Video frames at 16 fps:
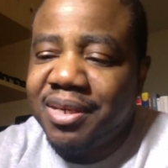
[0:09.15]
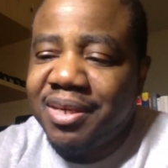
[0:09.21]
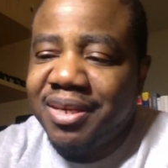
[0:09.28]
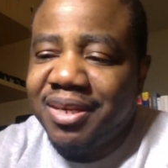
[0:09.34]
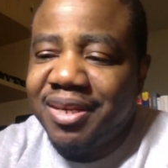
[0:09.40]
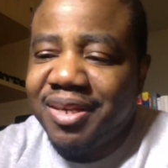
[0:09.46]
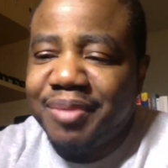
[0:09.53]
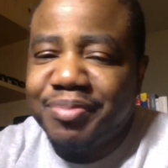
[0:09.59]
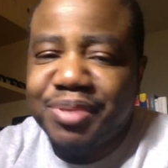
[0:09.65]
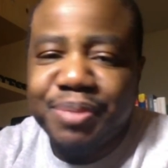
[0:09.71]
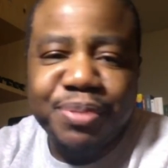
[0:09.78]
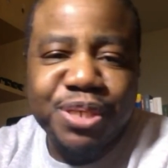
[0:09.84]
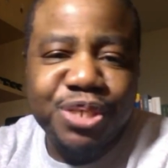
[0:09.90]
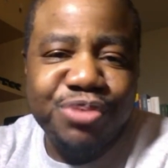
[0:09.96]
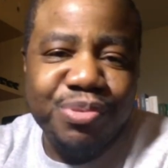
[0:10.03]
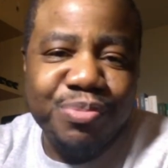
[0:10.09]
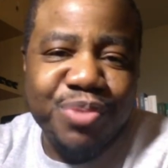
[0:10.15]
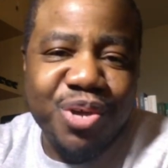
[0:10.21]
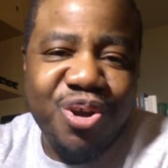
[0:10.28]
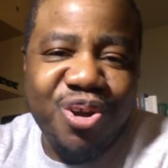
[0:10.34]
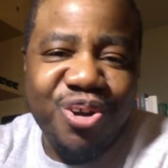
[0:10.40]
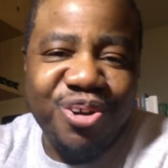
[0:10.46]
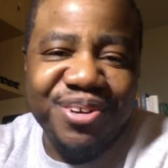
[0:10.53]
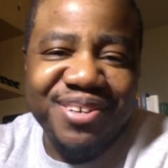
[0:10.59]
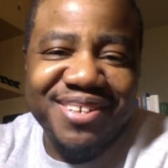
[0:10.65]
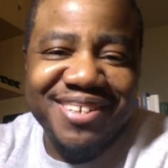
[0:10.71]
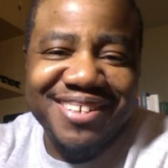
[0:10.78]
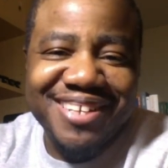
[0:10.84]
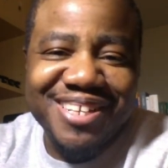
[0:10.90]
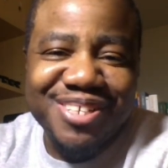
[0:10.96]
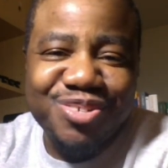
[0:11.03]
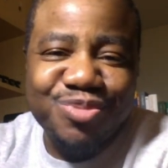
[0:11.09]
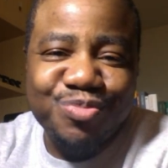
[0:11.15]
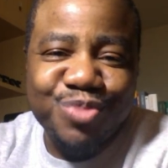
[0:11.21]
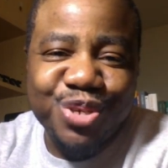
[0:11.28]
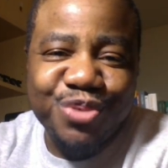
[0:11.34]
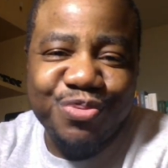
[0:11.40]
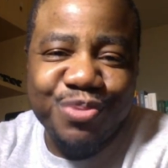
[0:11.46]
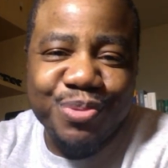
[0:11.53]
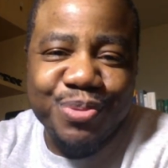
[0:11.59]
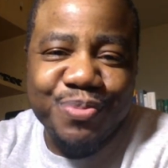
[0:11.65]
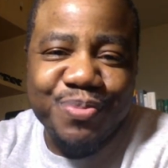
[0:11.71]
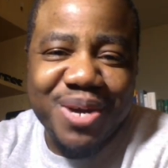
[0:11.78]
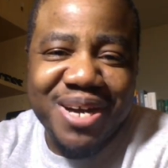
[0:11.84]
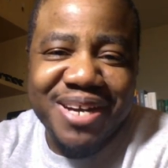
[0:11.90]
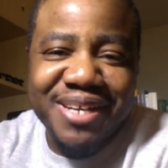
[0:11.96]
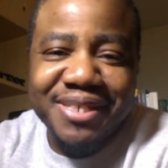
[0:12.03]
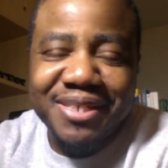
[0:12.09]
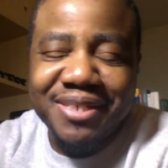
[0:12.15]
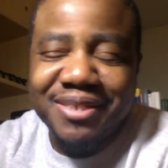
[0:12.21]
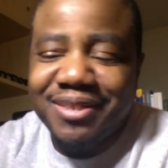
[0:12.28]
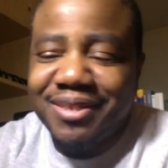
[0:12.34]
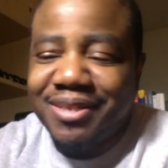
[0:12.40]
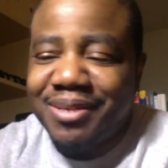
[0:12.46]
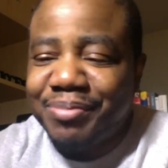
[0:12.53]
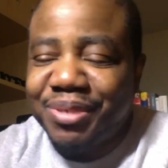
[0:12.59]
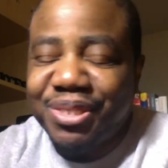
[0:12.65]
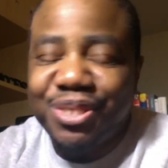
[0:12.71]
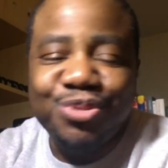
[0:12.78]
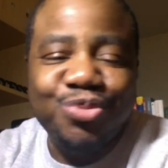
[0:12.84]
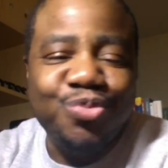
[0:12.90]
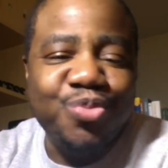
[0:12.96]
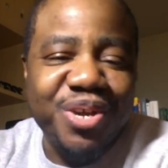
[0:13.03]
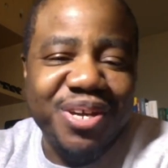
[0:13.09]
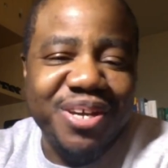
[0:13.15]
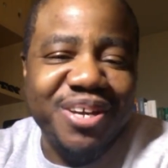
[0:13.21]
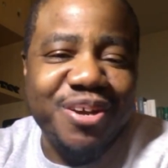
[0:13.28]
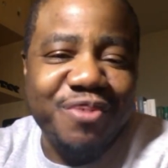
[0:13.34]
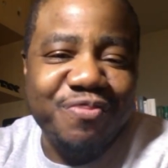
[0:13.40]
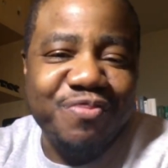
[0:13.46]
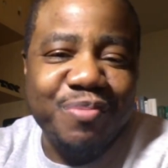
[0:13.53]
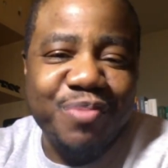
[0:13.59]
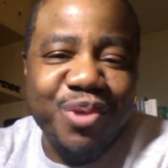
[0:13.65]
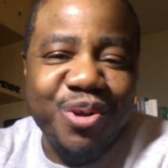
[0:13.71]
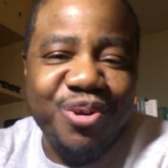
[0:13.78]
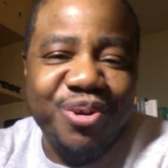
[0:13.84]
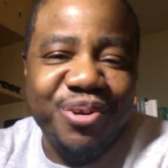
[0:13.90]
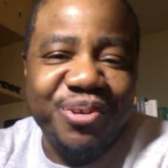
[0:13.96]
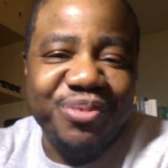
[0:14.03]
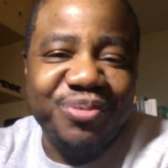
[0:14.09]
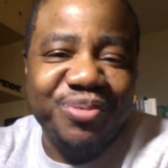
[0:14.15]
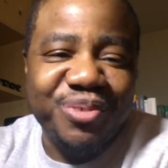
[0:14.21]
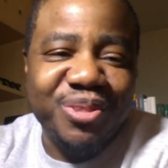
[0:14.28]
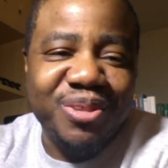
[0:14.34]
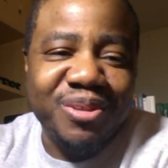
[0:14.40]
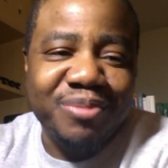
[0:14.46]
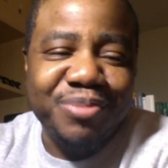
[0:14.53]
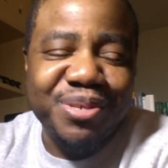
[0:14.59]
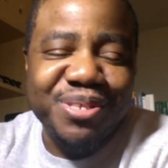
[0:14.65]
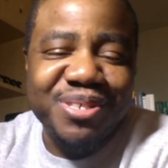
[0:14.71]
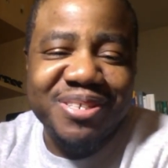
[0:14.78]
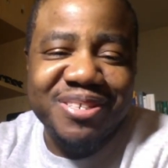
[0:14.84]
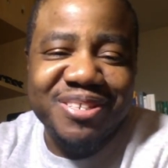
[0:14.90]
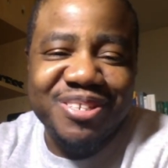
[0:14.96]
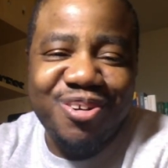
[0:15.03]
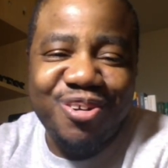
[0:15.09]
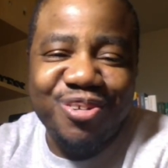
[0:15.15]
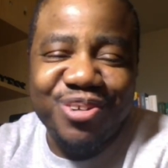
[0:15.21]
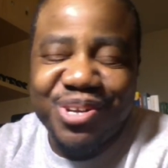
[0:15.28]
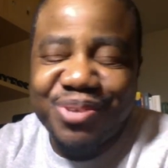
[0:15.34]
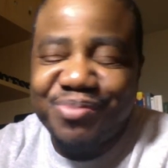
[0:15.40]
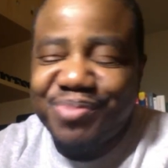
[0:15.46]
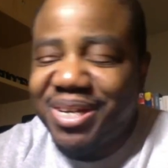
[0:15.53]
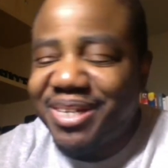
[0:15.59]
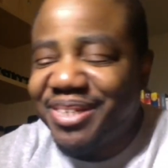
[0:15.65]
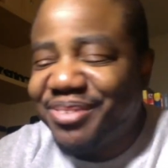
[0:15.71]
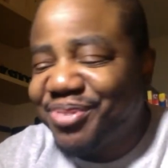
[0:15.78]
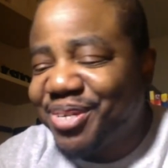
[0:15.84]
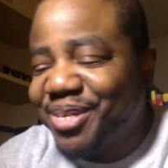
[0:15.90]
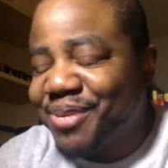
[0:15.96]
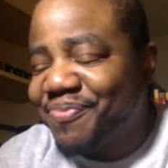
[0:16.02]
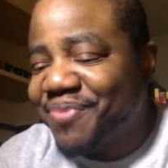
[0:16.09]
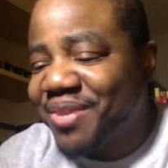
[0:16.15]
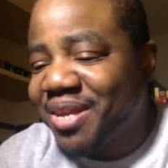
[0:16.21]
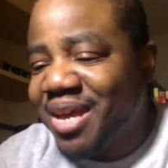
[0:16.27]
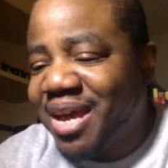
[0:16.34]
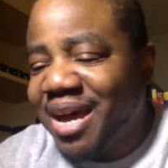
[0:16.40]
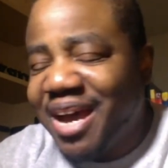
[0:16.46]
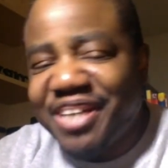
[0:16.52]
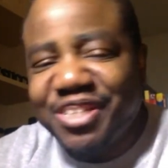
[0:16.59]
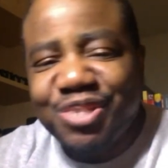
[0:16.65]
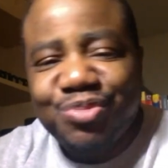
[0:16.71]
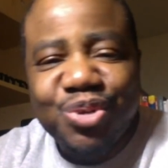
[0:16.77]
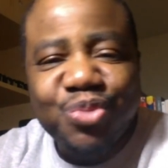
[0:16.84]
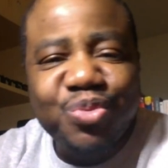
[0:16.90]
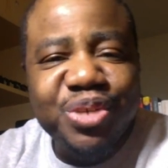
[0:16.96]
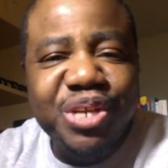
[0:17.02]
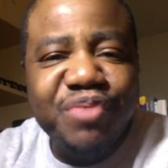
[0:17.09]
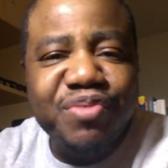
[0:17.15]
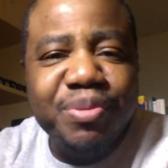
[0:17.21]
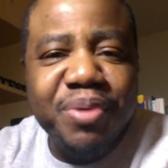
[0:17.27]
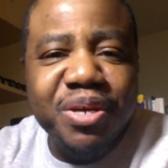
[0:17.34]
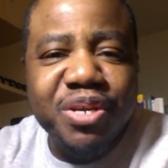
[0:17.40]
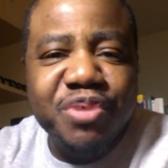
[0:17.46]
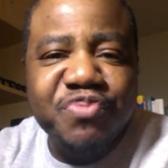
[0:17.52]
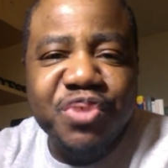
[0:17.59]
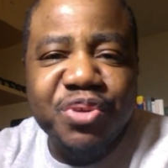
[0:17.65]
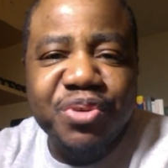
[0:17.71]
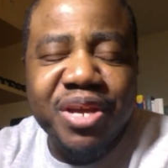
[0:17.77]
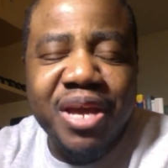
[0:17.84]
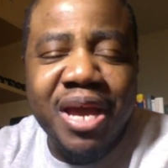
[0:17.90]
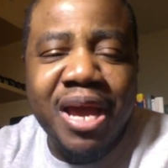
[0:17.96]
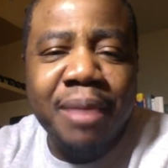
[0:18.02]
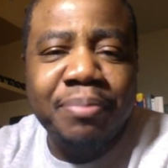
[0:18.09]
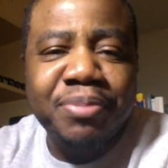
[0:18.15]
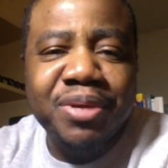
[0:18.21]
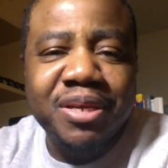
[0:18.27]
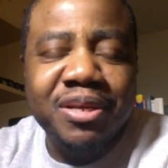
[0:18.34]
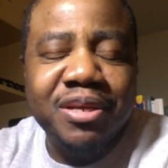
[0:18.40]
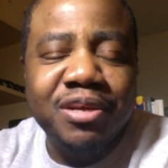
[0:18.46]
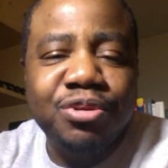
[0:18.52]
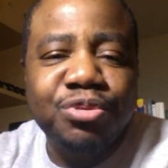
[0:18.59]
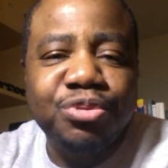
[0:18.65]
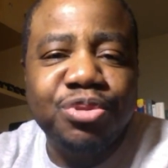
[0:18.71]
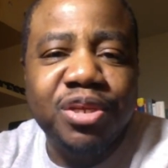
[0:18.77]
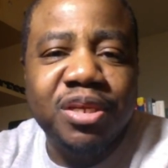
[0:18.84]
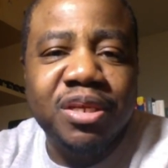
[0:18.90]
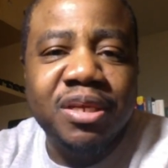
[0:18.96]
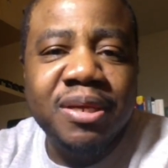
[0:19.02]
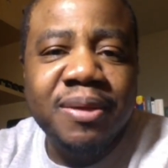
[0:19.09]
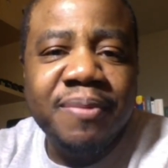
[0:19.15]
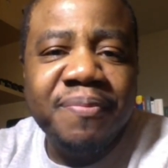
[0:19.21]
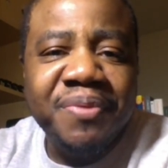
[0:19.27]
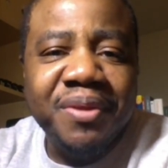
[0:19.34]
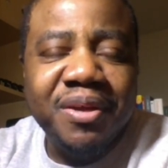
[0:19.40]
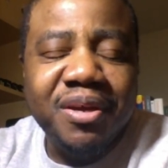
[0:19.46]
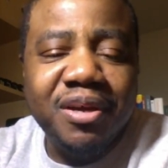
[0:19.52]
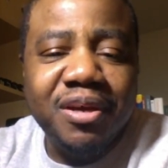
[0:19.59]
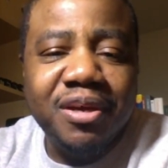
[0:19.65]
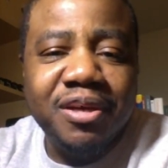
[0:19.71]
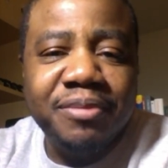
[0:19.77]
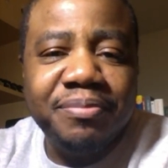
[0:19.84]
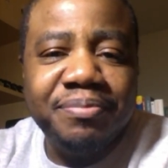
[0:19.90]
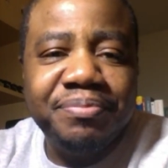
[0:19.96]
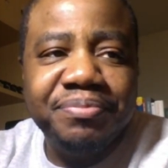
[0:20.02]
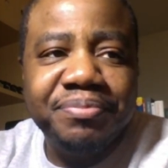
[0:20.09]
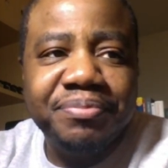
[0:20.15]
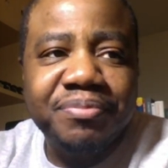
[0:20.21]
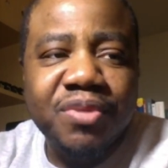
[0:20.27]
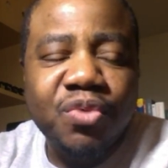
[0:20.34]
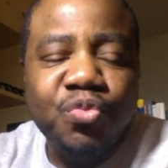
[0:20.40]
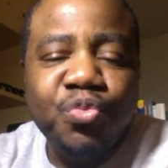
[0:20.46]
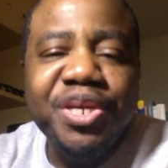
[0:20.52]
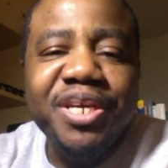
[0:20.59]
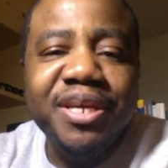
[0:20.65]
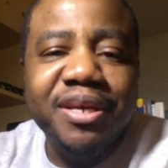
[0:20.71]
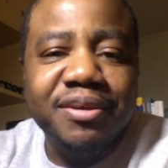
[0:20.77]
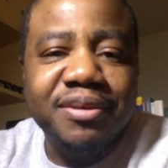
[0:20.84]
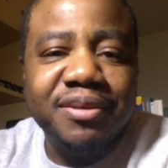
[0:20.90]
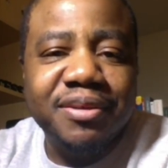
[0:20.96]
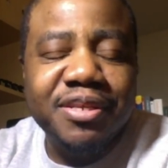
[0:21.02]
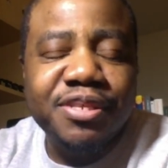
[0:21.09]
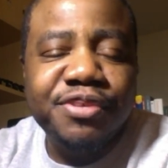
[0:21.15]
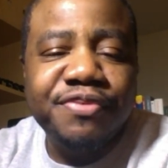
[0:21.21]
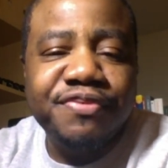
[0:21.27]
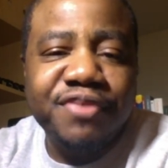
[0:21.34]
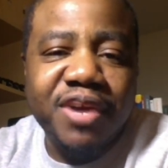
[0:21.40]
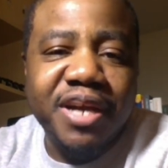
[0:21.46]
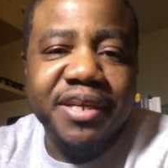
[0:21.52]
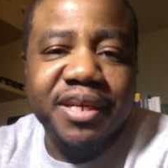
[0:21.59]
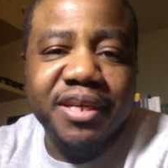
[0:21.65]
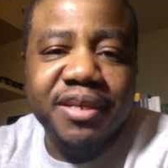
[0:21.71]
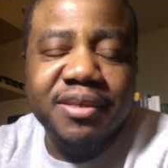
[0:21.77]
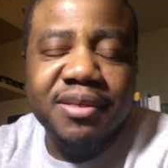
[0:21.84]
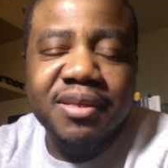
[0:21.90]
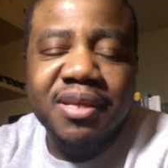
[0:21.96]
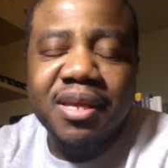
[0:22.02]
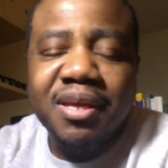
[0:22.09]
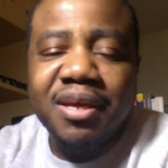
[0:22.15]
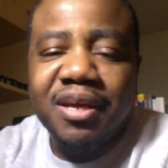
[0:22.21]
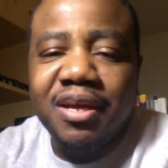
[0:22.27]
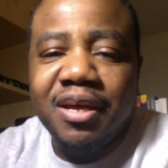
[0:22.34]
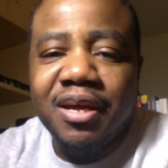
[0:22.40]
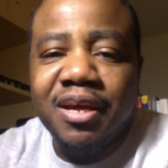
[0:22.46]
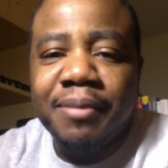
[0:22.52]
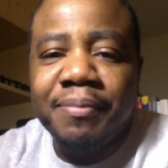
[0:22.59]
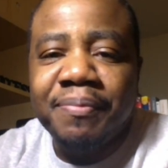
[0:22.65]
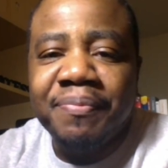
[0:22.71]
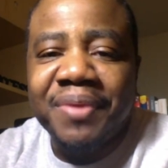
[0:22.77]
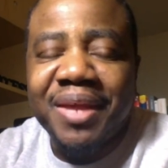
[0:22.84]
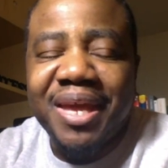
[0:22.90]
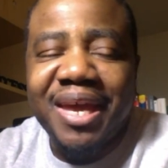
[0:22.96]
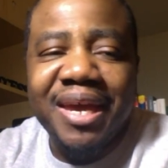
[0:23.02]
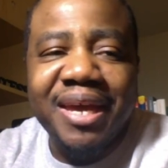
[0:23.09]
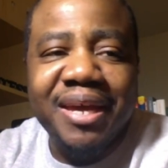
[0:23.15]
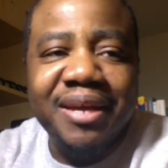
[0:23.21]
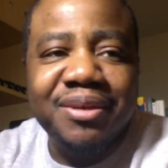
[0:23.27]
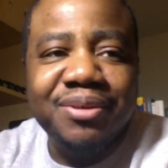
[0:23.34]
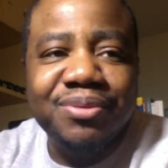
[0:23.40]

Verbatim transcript: um, speaks from the heart and not so much from the mind. Uh, but either way, I come from the heart. With in business, it's heart and mind, right? I just want to wish everybody a very happy and healthy um, weekend. It's Friday, um, and